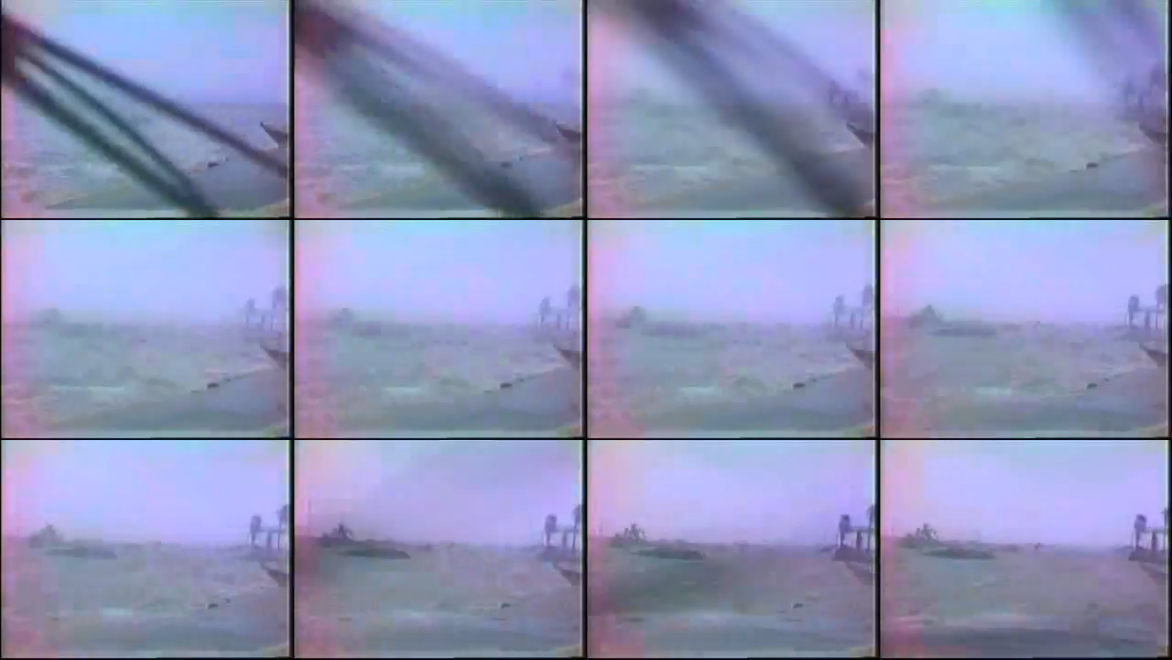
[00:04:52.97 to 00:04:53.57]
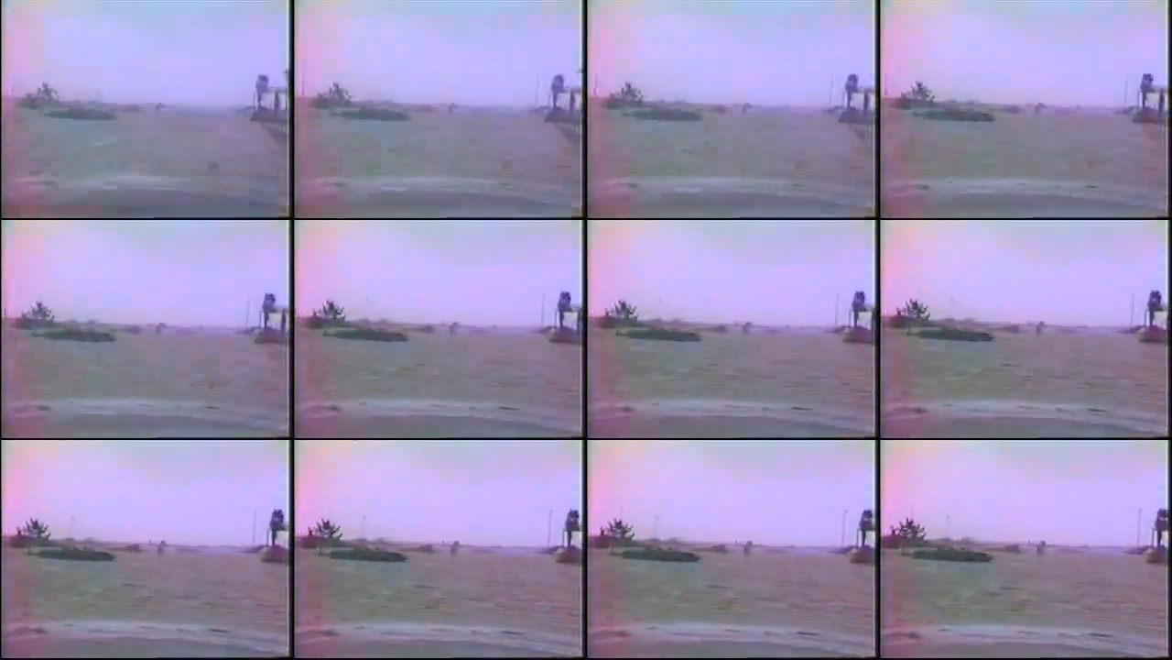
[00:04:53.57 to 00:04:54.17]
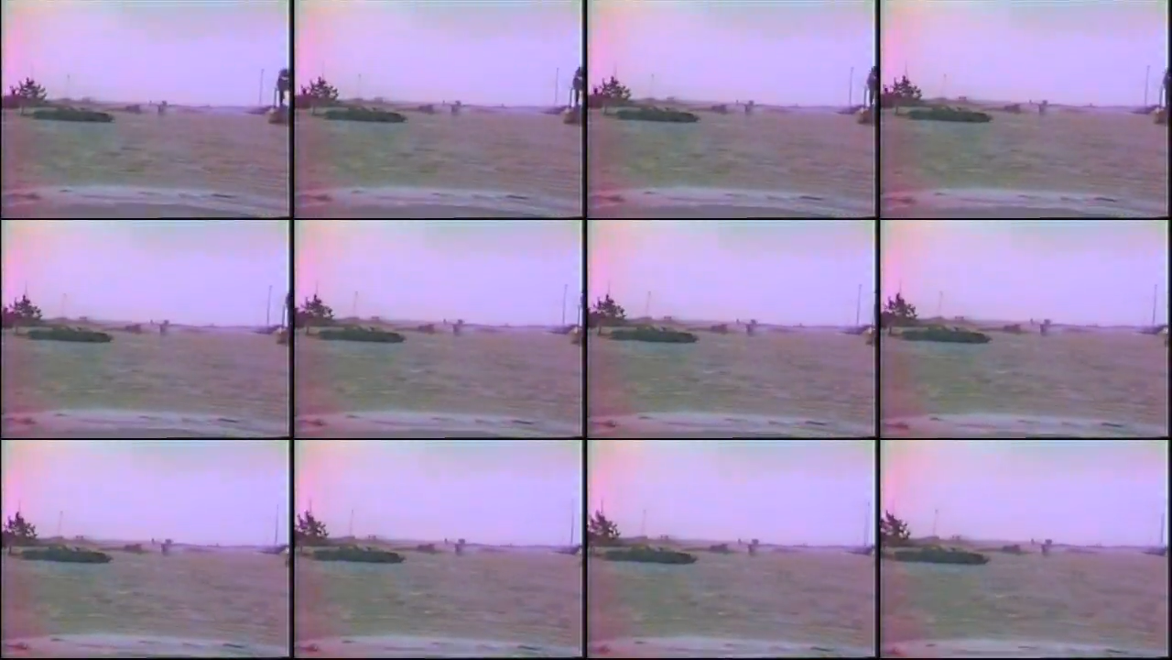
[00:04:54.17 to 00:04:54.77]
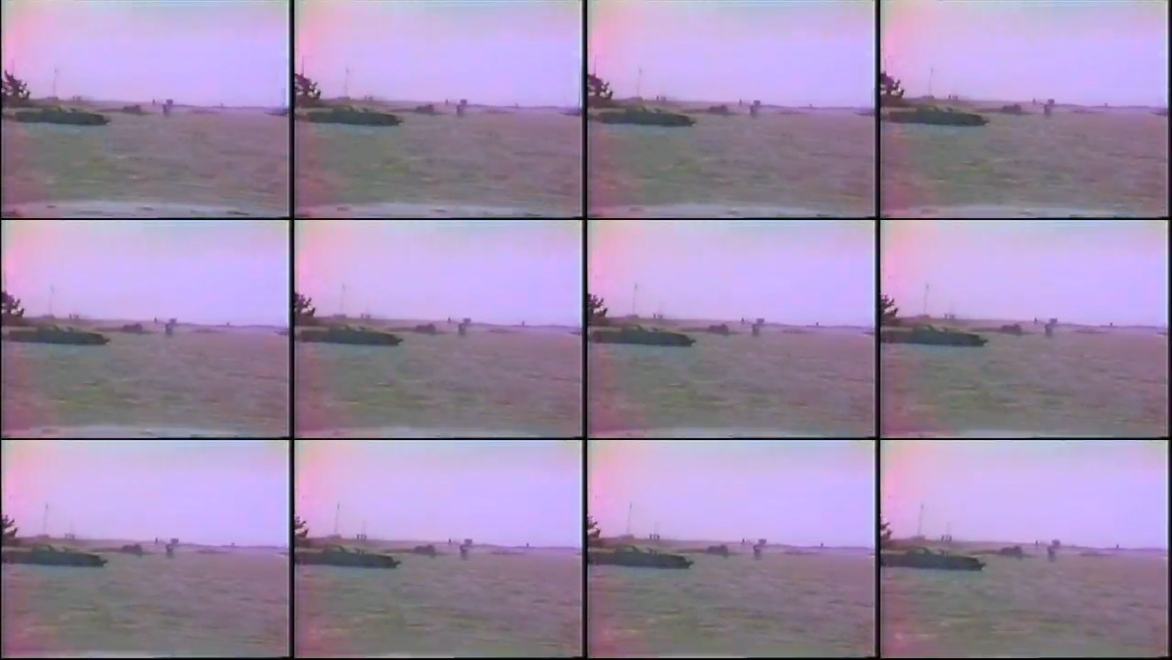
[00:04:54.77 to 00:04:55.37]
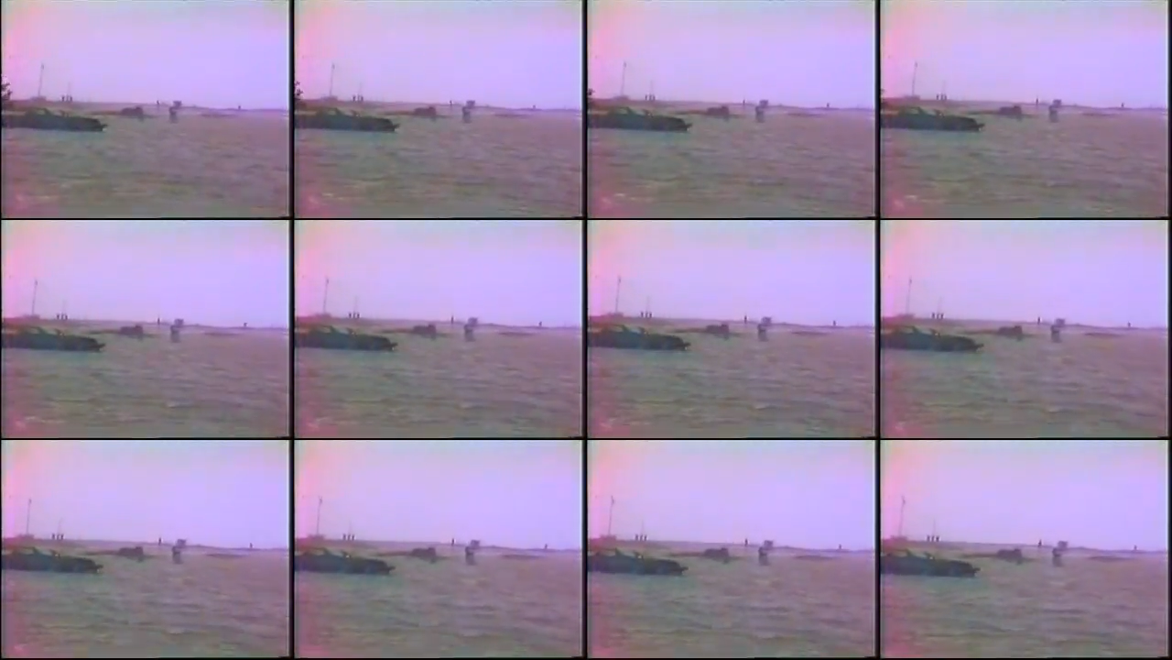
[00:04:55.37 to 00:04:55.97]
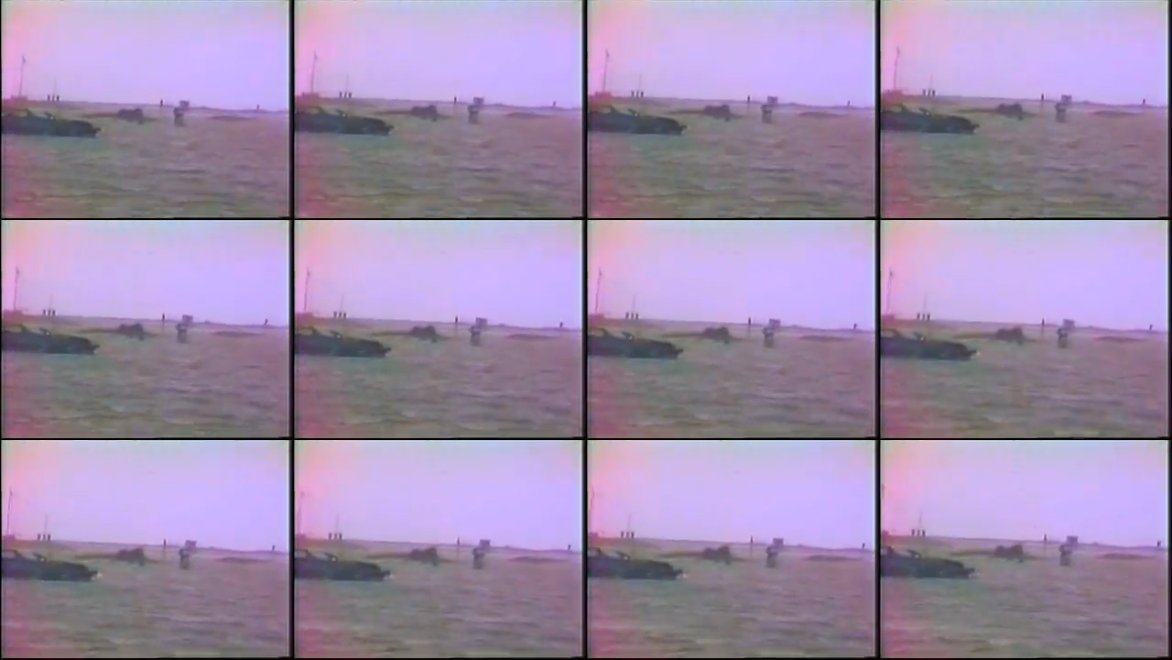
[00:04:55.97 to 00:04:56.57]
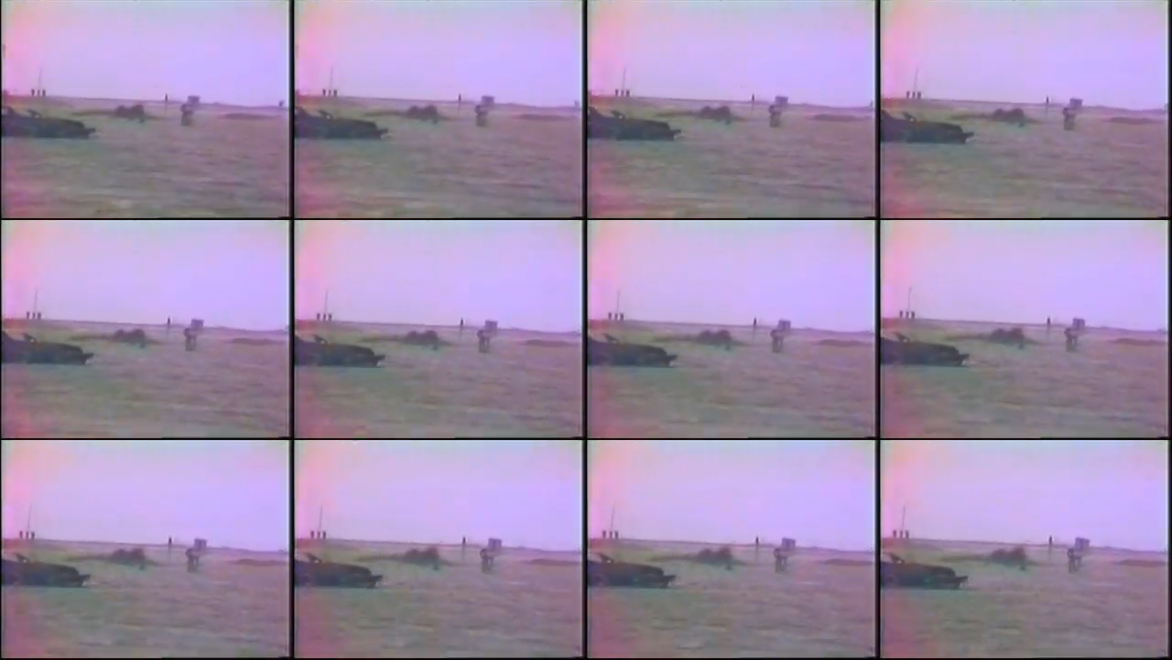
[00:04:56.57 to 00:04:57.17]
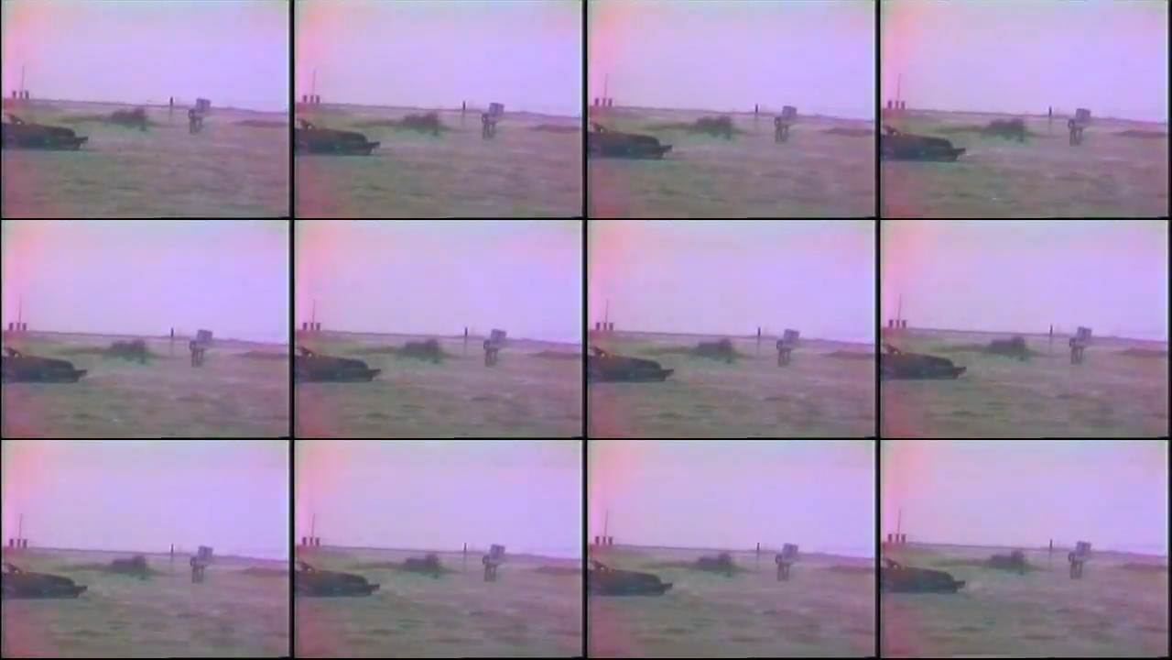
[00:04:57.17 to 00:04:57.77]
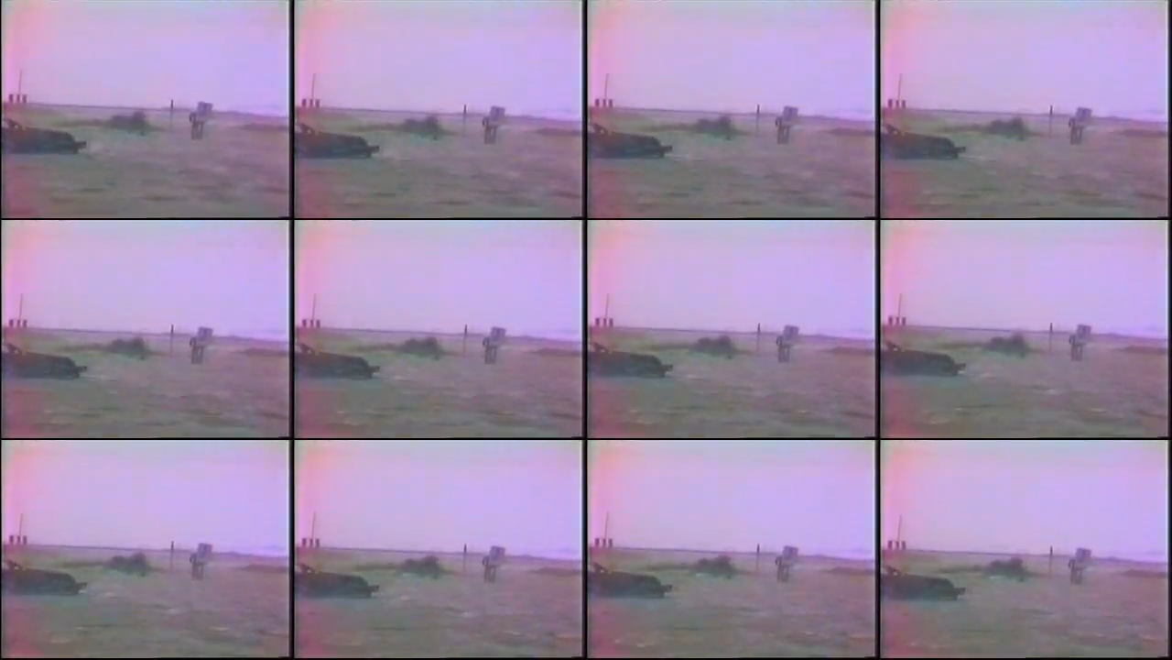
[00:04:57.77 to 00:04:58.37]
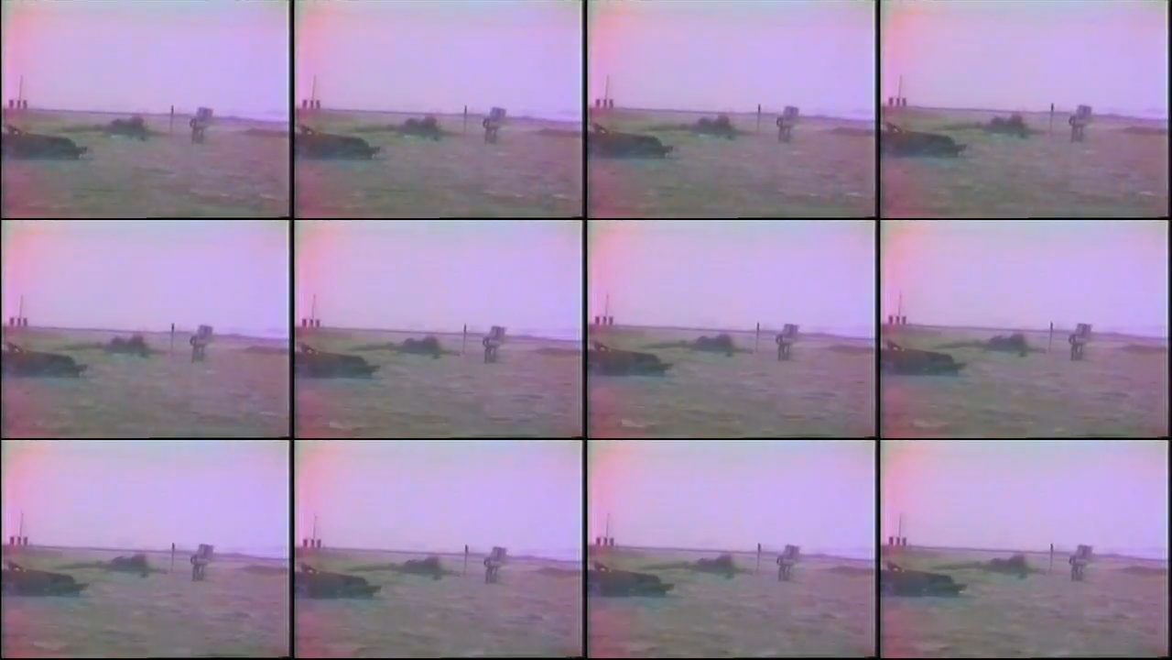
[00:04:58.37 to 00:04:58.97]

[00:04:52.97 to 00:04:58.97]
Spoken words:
No face is visible, so there are no lips to read.